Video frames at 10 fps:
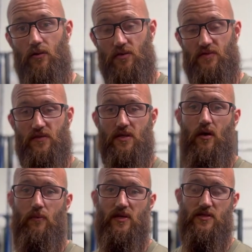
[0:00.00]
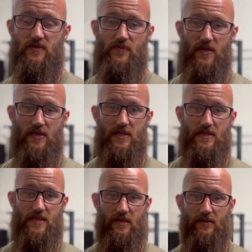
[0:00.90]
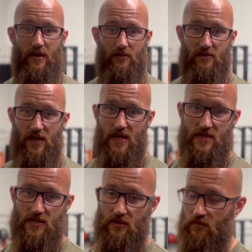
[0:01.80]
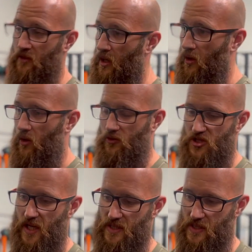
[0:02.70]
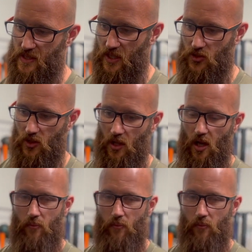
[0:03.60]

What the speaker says: Lots of us can't because we spent years sitting down at desks and on chairs, etc.